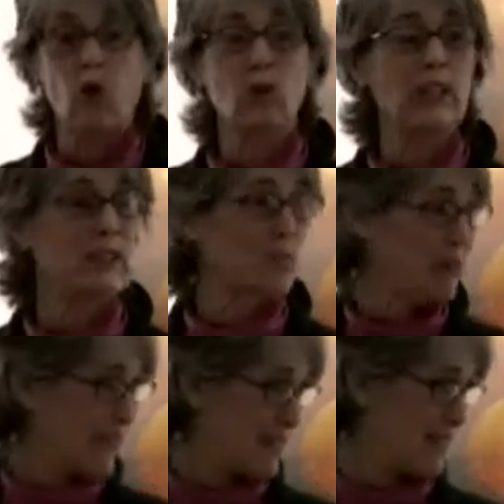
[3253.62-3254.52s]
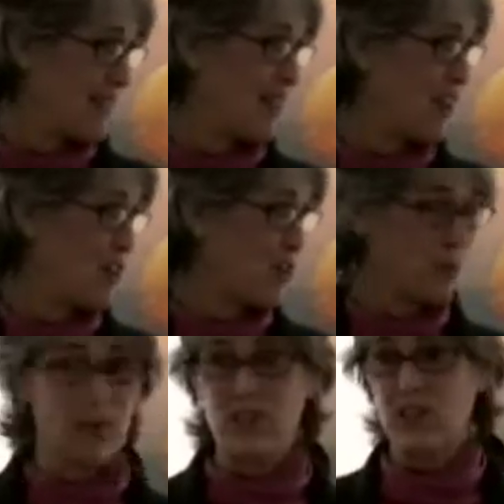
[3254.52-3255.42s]
totally dependent on
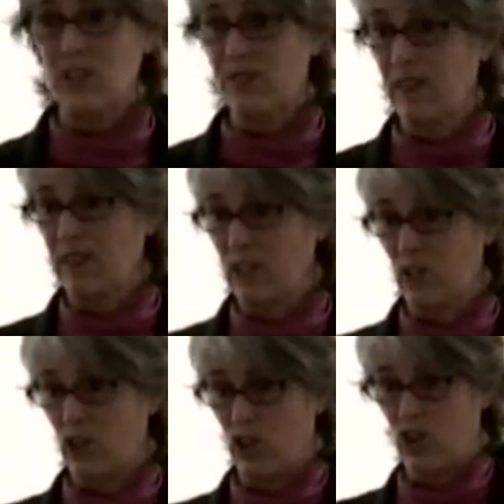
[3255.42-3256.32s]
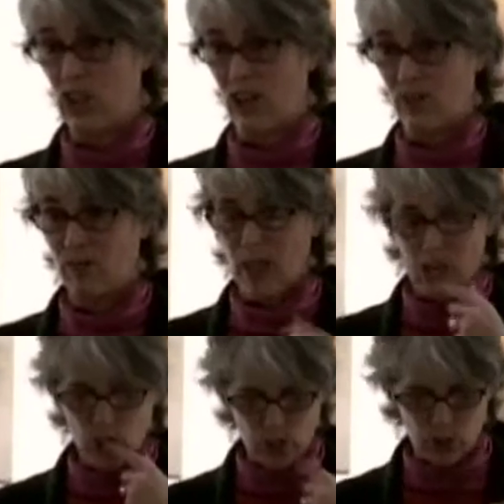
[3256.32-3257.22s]
others. Plus, it's fun, and you can share.
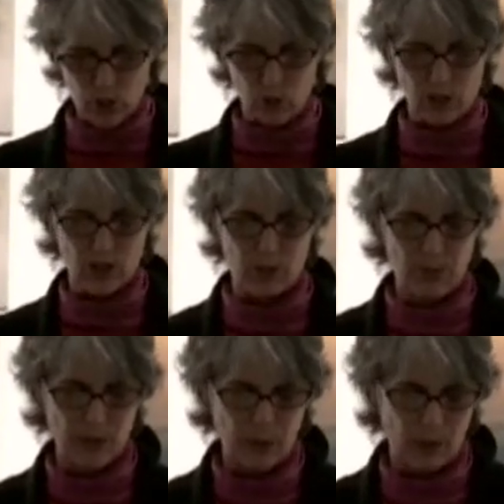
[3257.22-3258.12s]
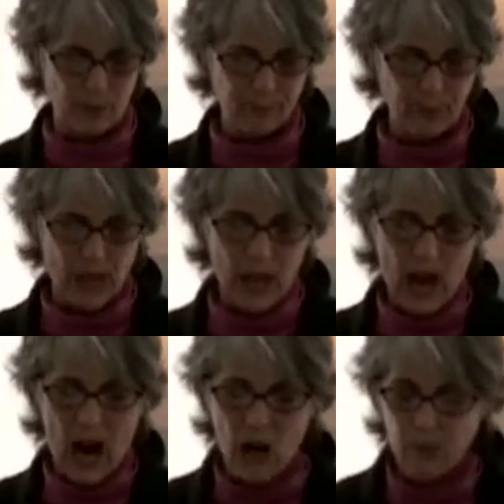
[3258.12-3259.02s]
You can do it with other people.
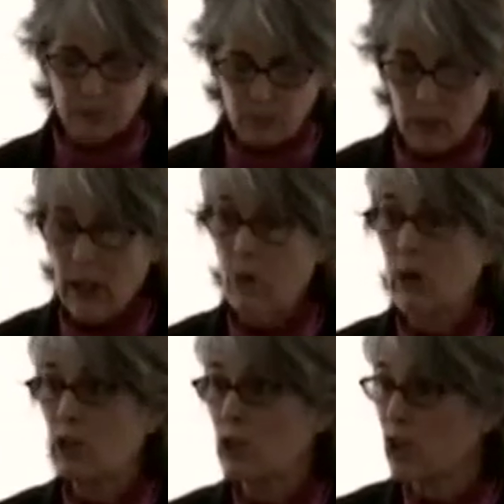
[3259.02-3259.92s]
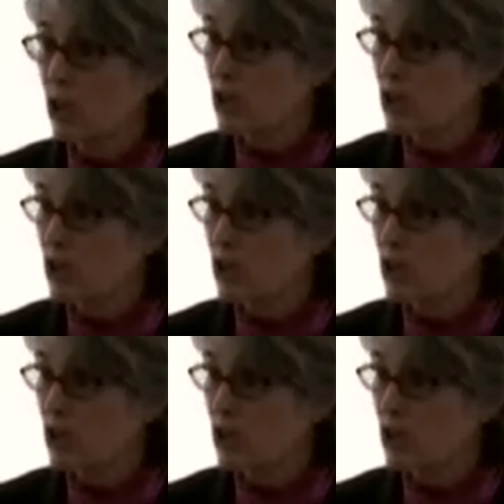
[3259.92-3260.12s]
When you